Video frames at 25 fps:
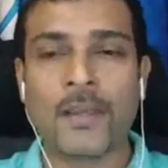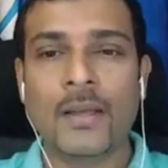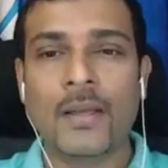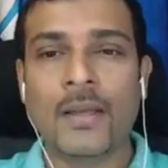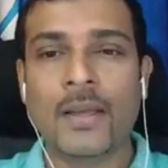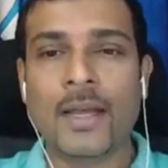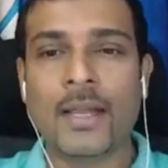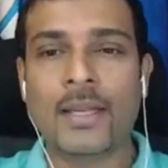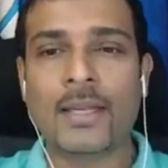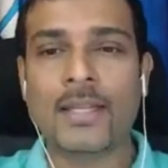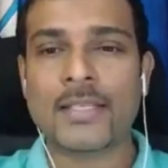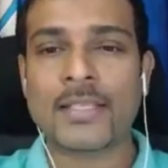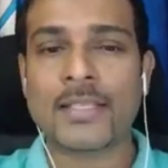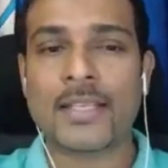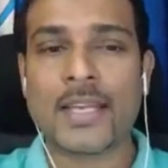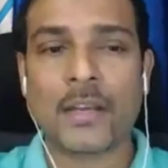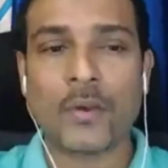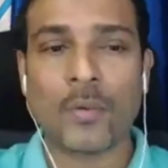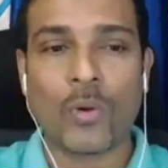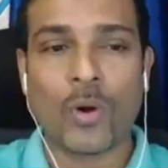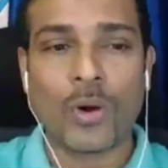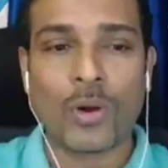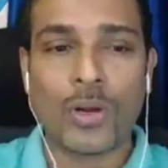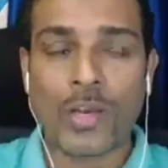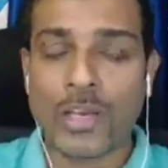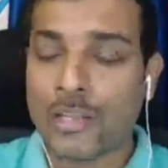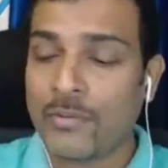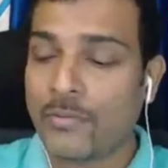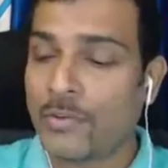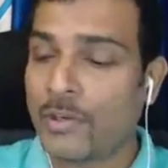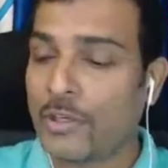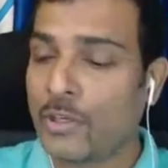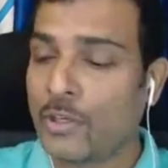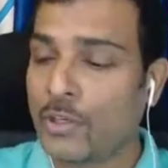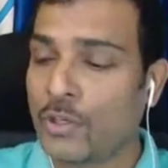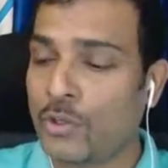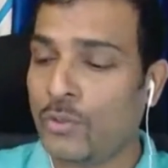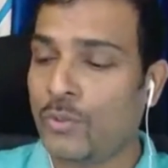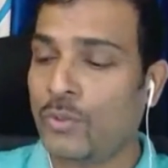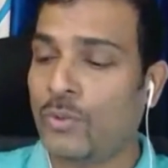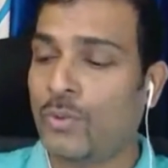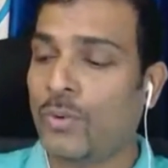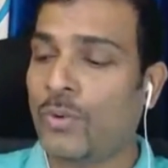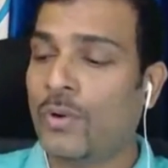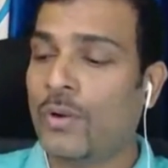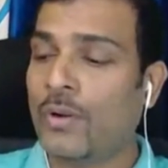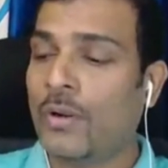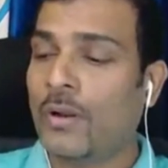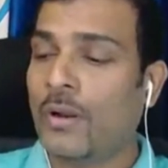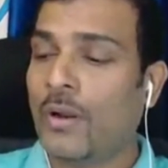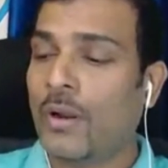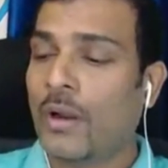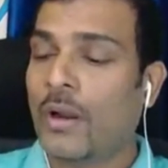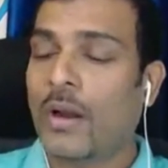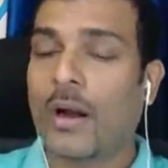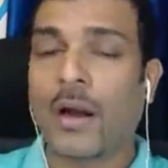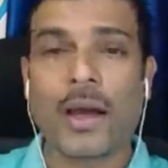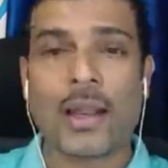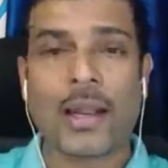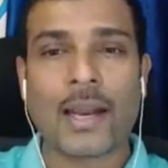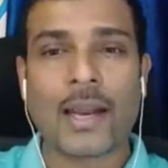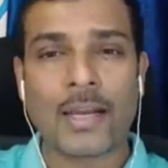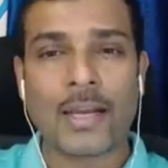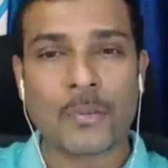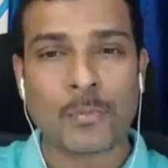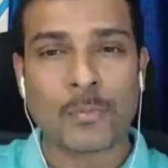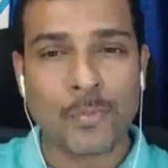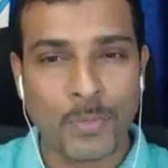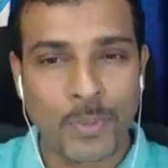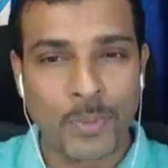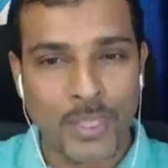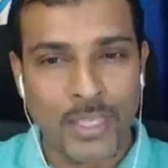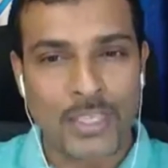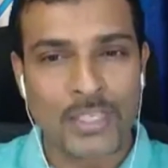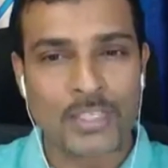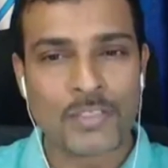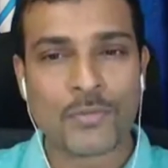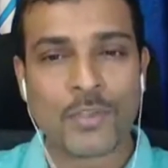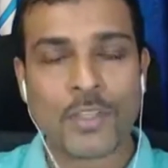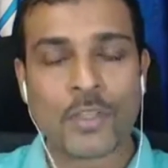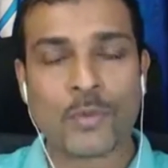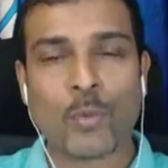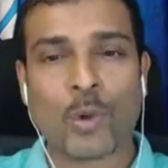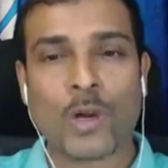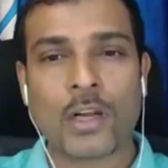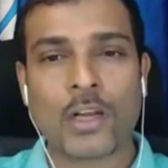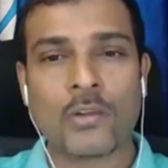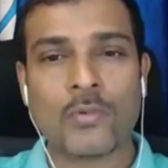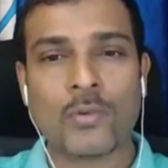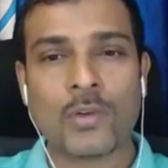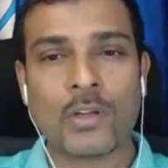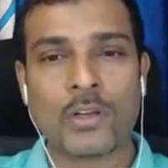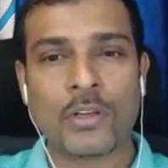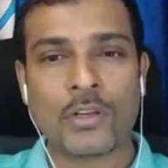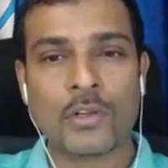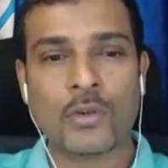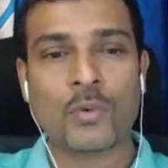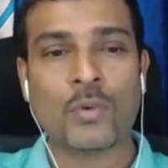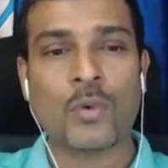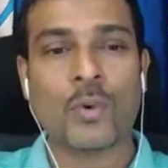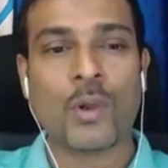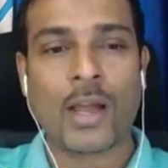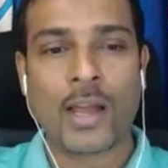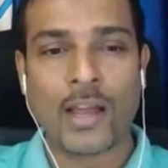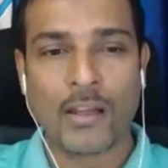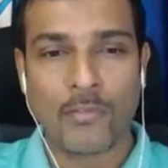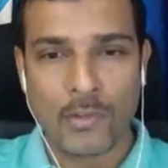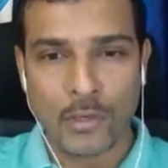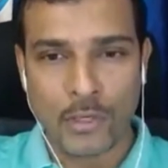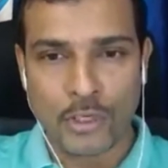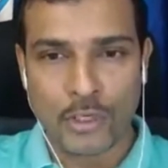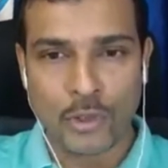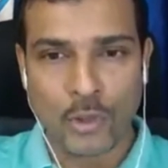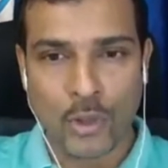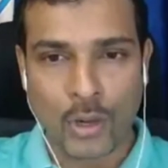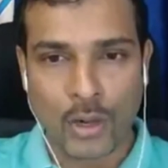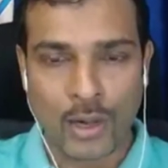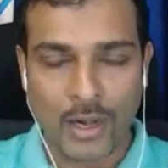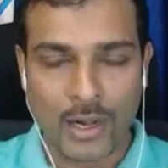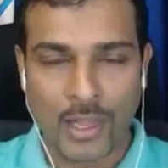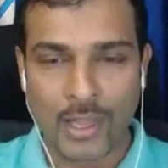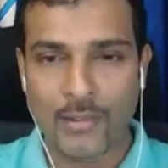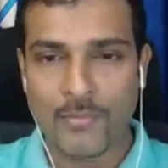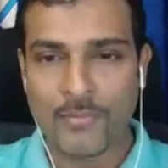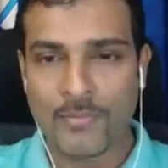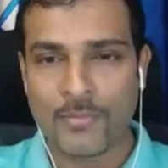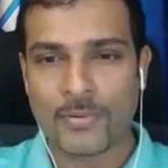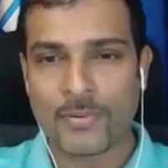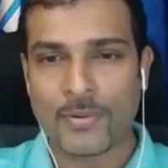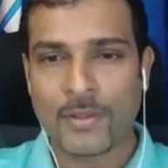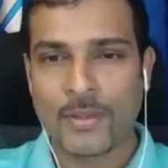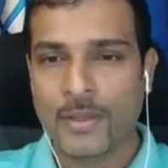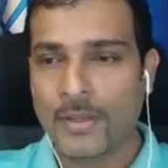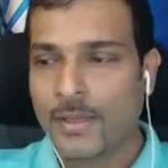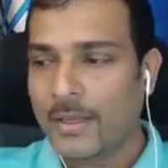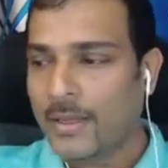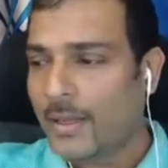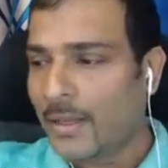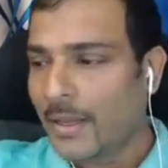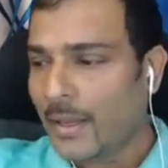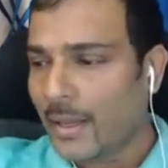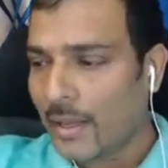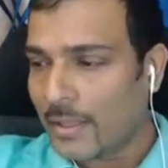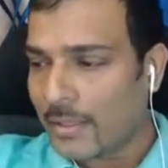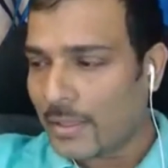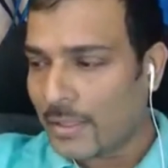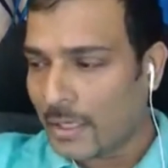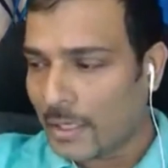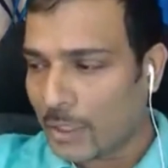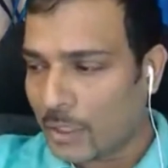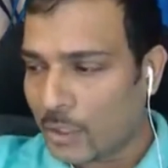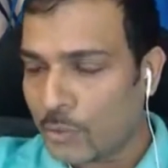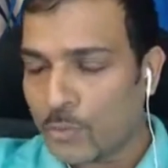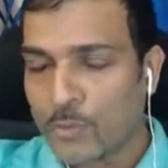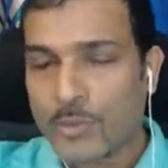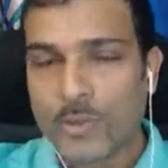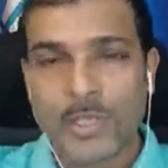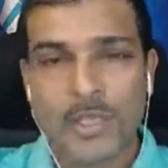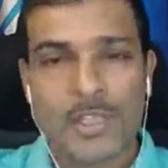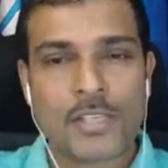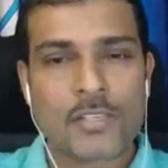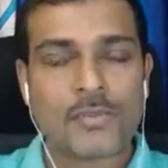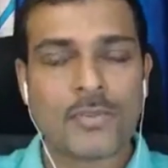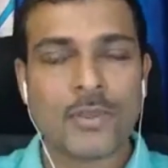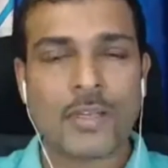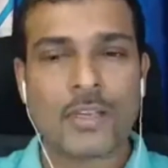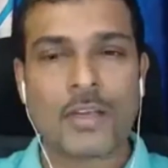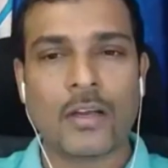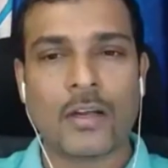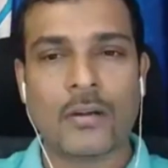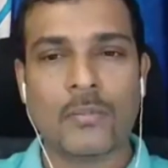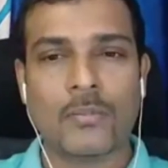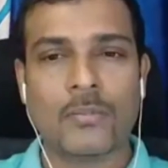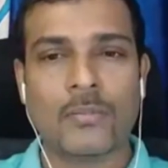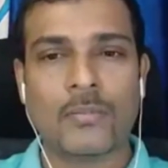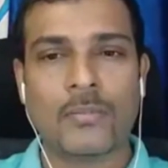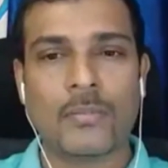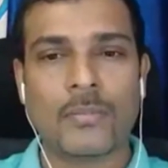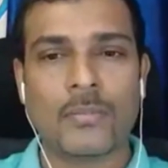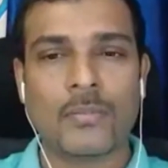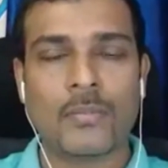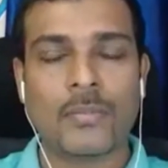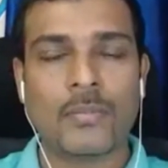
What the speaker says: Understand, only when you are at peace with whatever you have in your life, the new things will come.